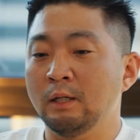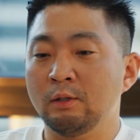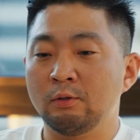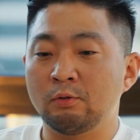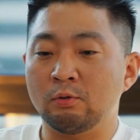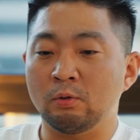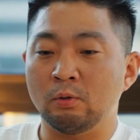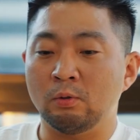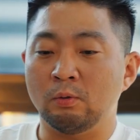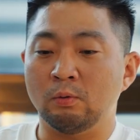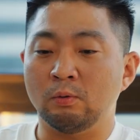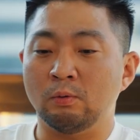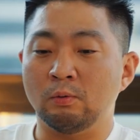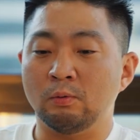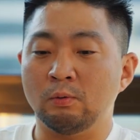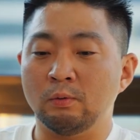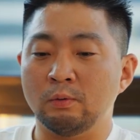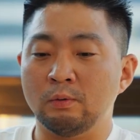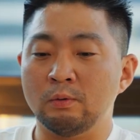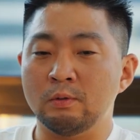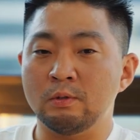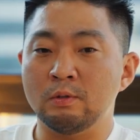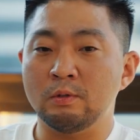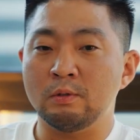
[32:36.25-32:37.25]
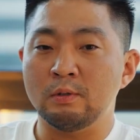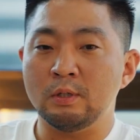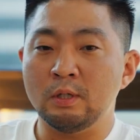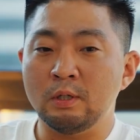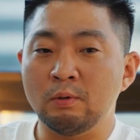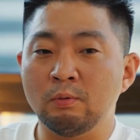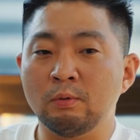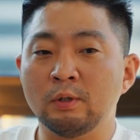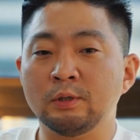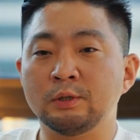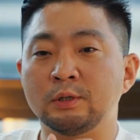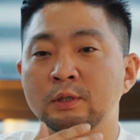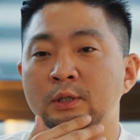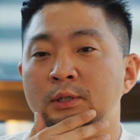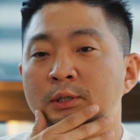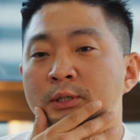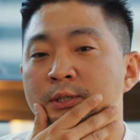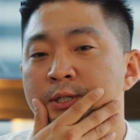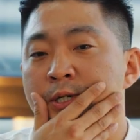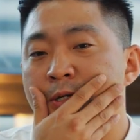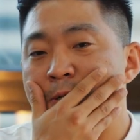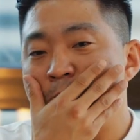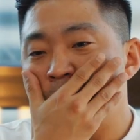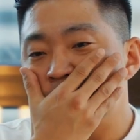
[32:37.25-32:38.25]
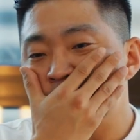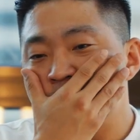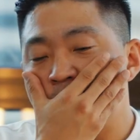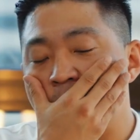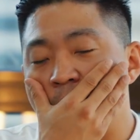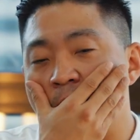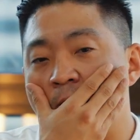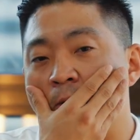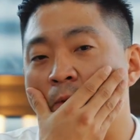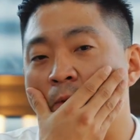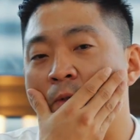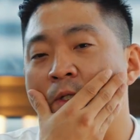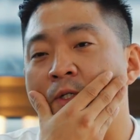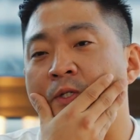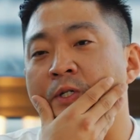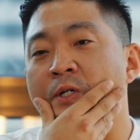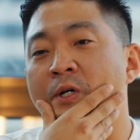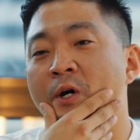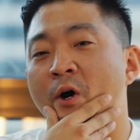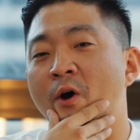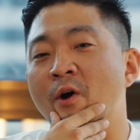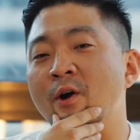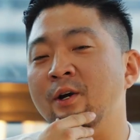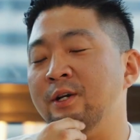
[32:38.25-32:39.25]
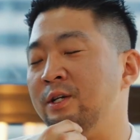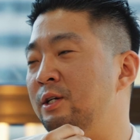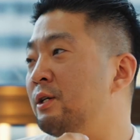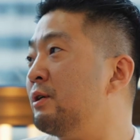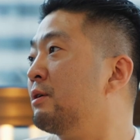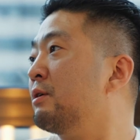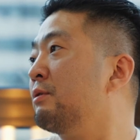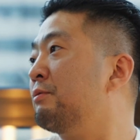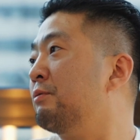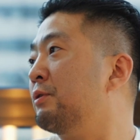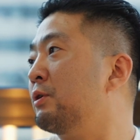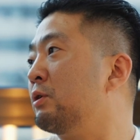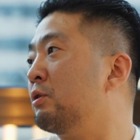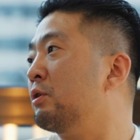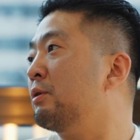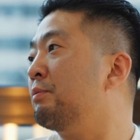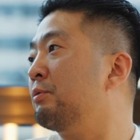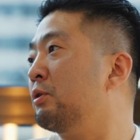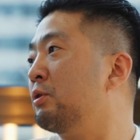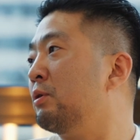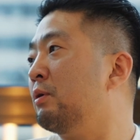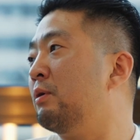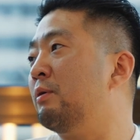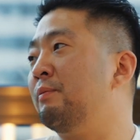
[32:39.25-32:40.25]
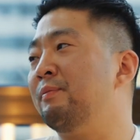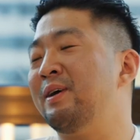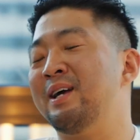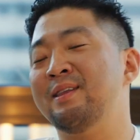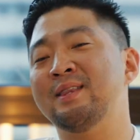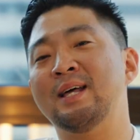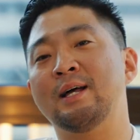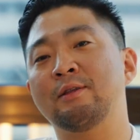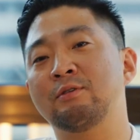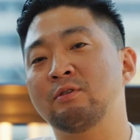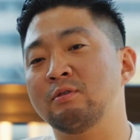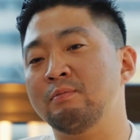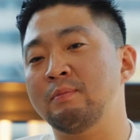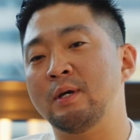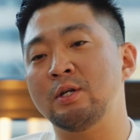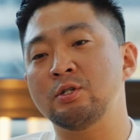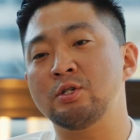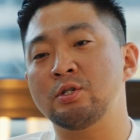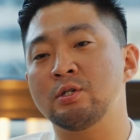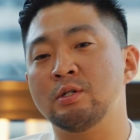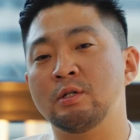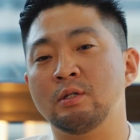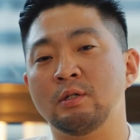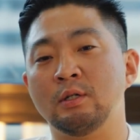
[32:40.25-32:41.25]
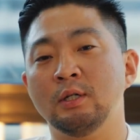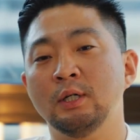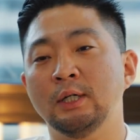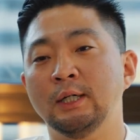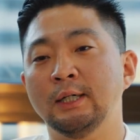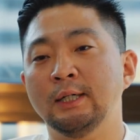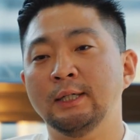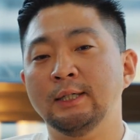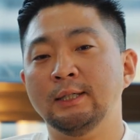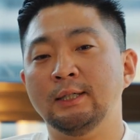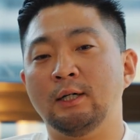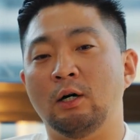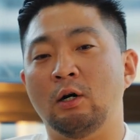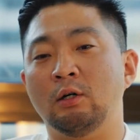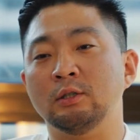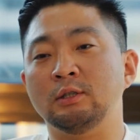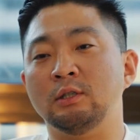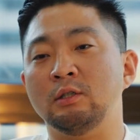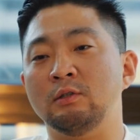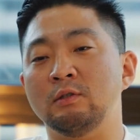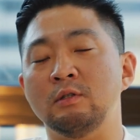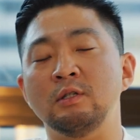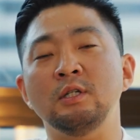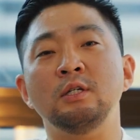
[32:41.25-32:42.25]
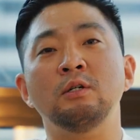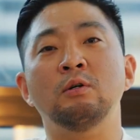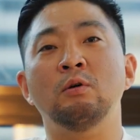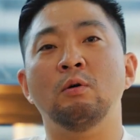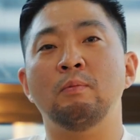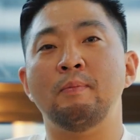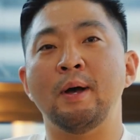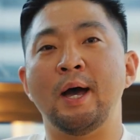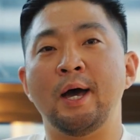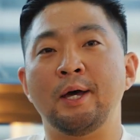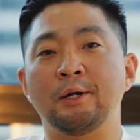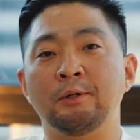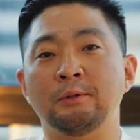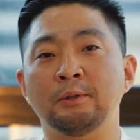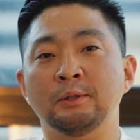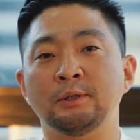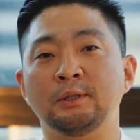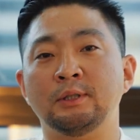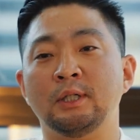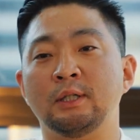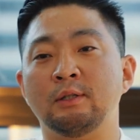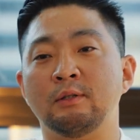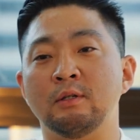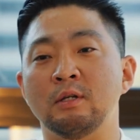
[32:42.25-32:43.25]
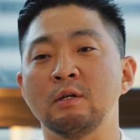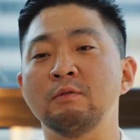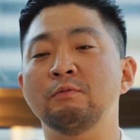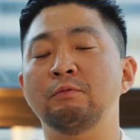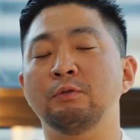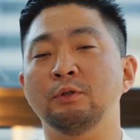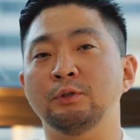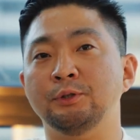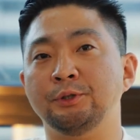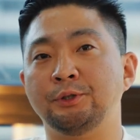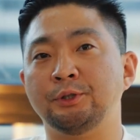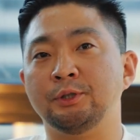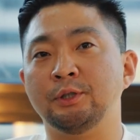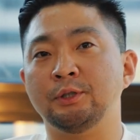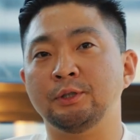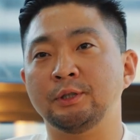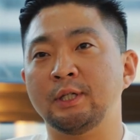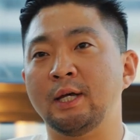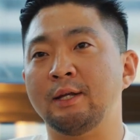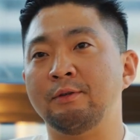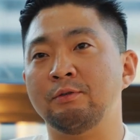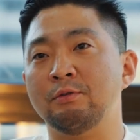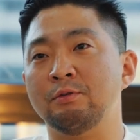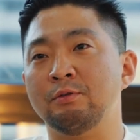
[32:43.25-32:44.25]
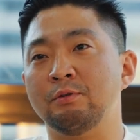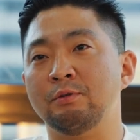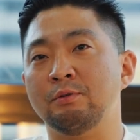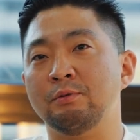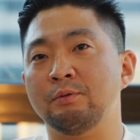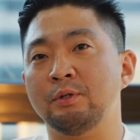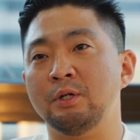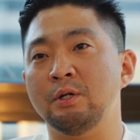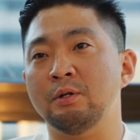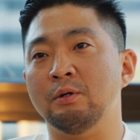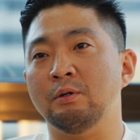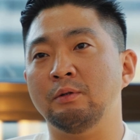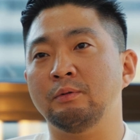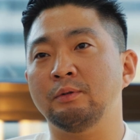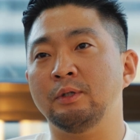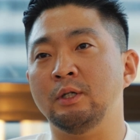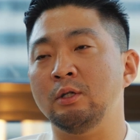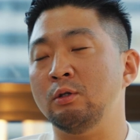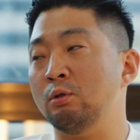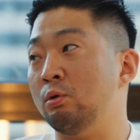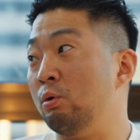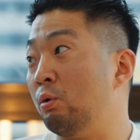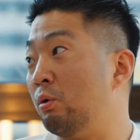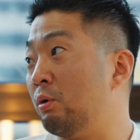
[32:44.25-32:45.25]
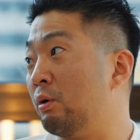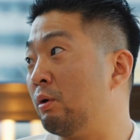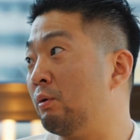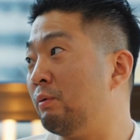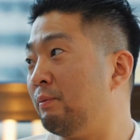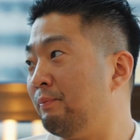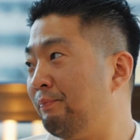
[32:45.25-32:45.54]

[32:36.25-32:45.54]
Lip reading: So it was a hard year for crypto, and not to mention all these legal battles that the influencers had to, endure.